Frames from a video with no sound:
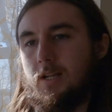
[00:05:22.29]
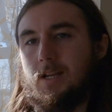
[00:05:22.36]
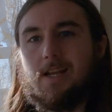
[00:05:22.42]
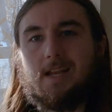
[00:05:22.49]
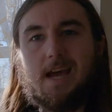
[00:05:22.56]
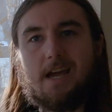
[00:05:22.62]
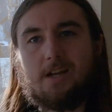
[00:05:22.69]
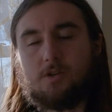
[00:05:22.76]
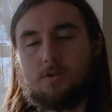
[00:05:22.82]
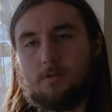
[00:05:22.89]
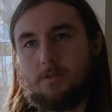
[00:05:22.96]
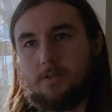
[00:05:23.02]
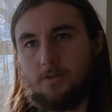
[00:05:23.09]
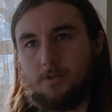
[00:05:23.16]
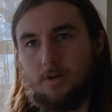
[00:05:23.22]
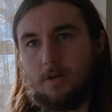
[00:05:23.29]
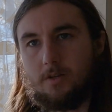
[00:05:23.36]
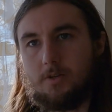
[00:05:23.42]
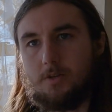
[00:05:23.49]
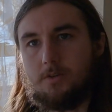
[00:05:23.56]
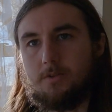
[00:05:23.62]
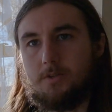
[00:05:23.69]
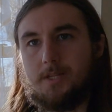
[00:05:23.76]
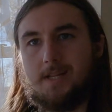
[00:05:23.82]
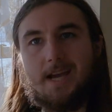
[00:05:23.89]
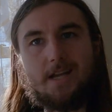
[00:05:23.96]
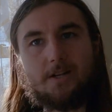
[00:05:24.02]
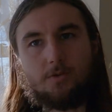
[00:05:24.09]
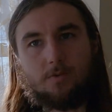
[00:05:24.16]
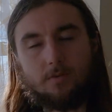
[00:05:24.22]
natural structures,
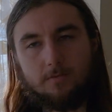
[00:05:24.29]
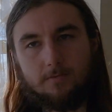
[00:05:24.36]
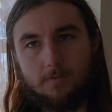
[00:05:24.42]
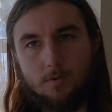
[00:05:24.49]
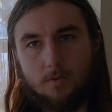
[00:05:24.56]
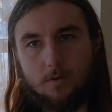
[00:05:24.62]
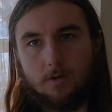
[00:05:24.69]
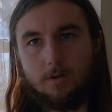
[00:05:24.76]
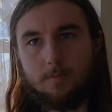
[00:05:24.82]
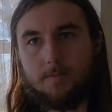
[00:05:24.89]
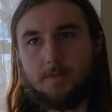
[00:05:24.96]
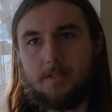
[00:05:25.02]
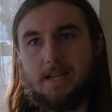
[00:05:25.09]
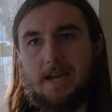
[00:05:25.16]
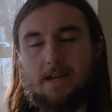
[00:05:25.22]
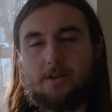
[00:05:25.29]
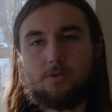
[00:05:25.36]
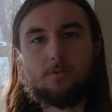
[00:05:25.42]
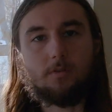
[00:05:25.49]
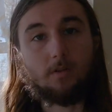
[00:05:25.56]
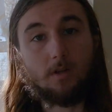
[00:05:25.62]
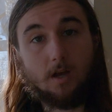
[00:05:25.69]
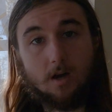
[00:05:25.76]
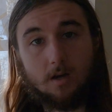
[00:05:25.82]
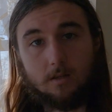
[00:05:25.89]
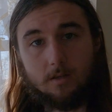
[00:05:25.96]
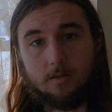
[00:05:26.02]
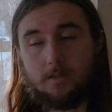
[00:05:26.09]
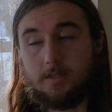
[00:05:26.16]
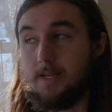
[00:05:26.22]
natural forms, natural
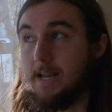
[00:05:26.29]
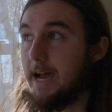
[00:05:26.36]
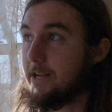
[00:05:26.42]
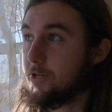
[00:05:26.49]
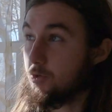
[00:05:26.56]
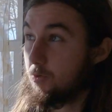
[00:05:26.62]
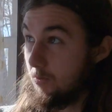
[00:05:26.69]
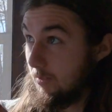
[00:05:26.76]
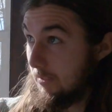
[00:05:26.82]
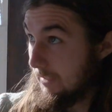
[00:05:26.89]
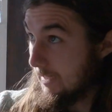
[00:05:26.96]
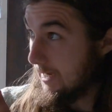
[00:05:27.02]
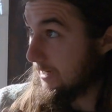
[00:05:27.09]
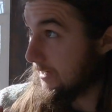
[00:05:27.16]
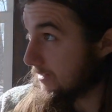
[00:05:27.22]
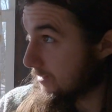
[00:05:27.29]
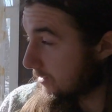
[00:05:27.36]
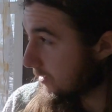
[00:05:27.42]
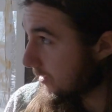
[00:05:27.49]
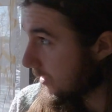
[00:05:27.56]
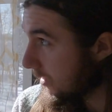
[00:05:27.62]
colors, natural light.